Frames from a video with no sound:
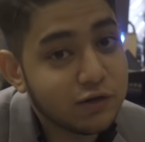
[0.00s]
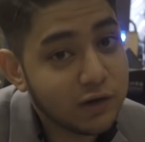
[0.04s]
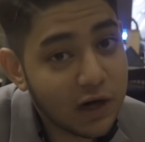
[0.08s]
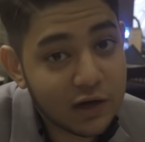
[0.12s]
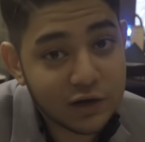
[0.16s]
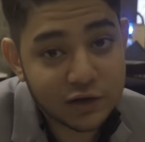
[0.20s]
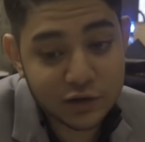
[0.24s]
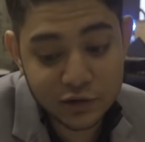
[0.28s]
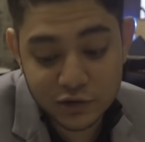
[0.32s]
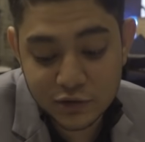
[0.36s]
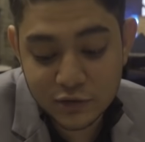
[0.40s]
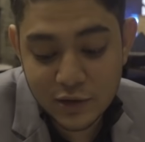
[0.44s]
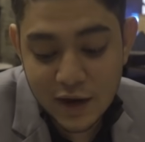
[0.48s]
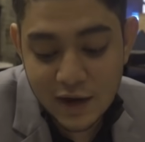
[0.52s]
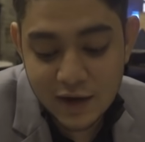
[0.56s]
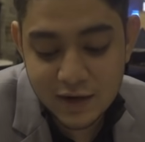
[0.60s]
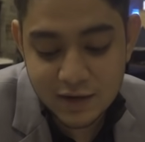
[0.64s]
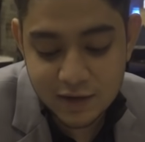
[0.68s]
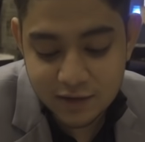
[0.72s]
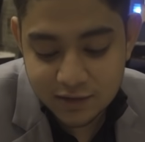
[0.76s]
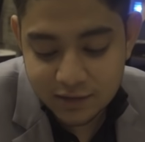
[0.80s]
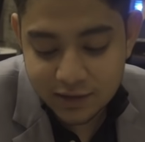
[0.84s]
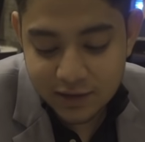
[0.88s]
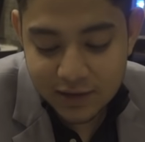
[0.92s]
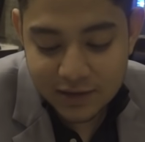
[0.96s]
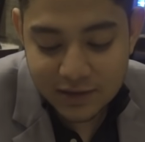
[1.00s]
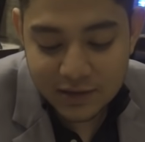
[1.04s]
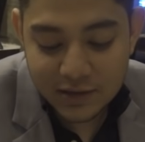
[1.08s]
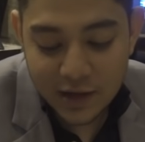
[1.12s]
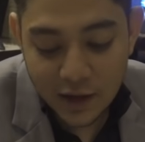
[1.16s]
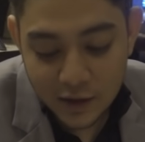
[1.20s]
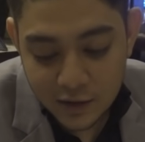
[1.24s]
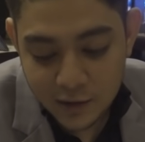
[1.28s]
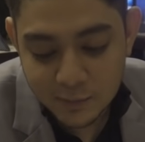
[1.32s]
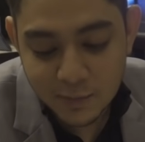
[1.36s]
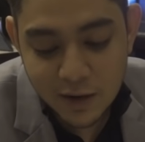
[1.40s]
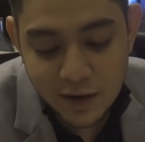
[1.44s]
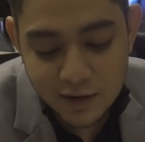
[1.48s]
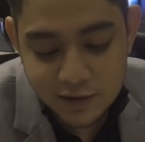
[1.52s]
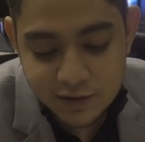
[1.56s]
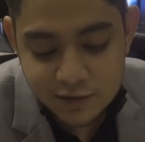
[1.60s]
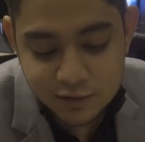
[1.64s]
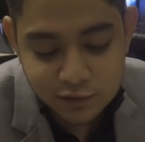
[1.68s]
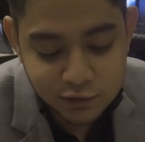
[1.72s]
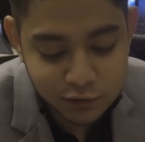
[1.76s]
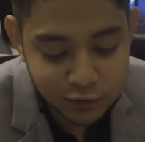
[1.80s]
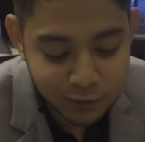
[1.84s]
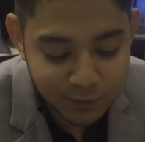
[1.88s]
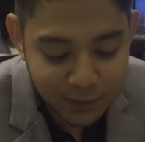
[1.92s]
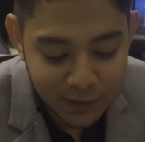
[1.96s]
You guys should try it. And this calamari,
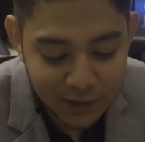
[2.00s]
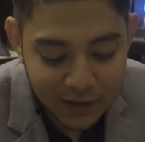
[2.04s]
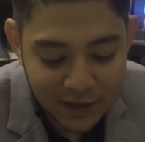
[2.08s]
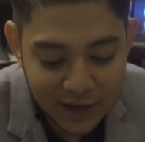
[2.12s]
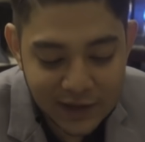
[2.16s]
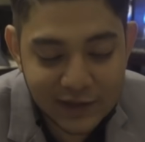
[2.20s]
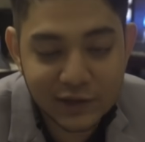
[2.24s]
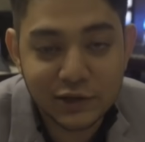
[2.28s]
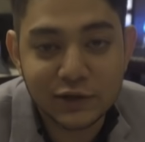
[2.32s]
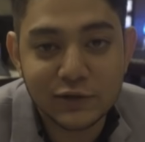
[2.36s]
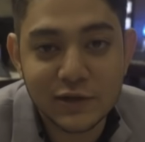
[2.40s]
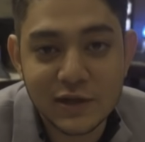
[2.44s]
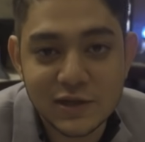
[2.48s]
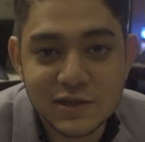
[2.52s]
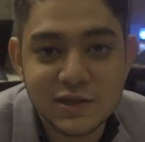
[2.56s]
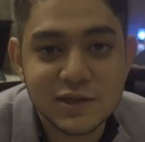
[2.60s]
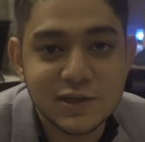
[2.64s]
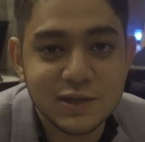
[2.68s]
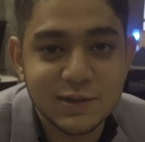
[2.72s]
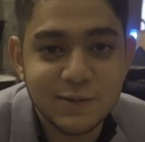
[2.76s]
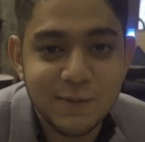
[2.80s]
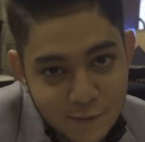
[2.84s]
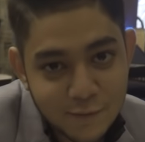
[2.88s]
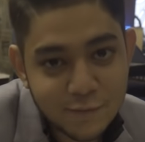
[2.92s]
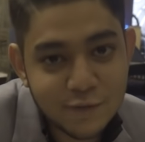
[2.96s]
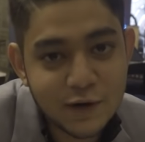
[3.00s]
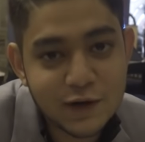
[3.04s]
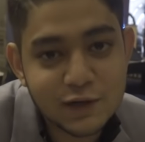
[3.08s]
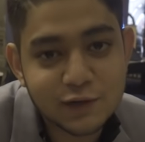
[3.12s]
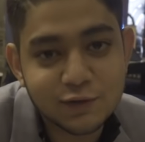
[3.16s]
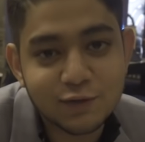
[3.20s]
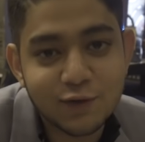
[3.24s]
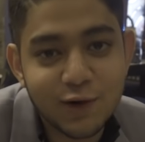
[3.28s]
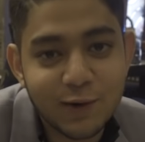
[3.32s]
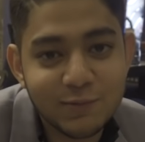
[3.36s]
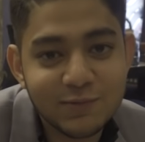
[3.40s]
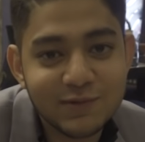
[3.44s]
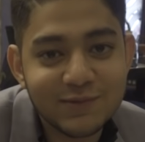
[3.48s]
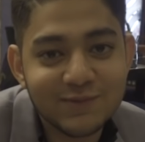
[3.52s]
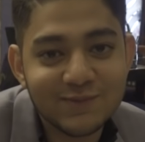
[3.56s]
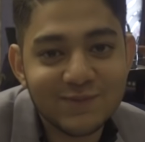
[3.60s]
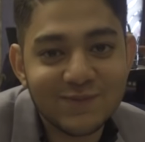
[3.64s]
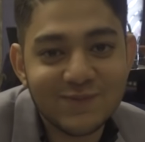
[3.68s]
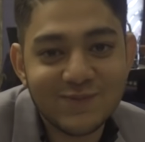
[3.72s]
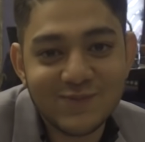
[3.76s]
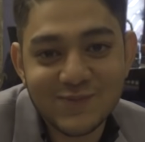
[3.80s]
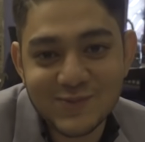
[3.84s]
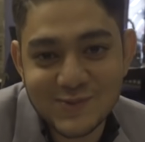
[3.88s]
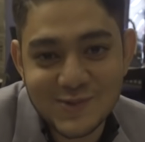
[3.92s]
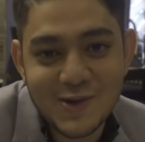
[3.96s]
it's super like stretchy. Fresh from
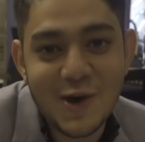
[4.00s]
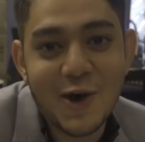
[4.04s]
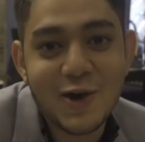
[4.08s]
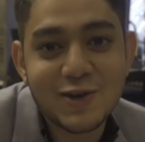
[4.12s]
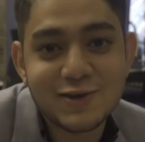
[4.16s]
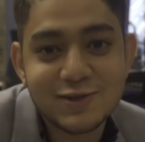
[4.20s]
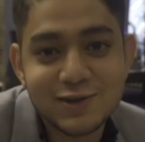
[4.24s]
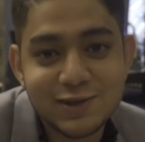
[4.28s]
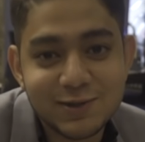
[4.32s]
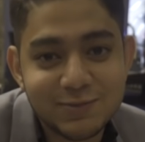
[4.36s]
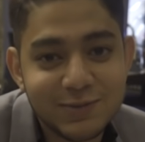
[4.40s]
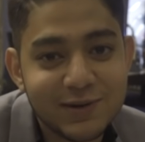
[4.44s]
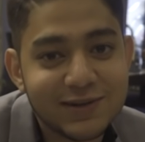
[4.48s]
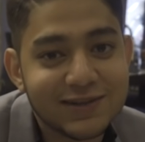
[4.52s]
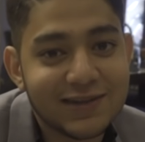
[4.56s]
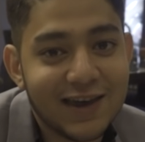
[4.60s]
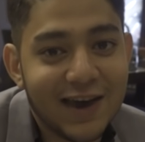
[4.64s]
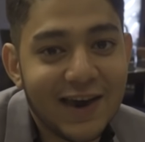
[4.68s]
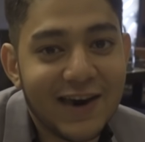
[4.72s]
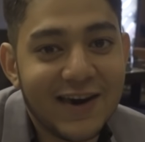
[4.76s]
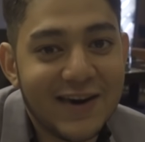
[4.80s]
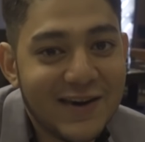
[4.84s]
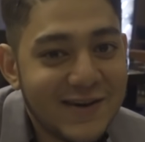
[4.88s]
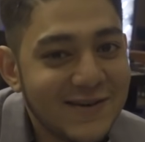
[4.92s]
Cox's Bazaar.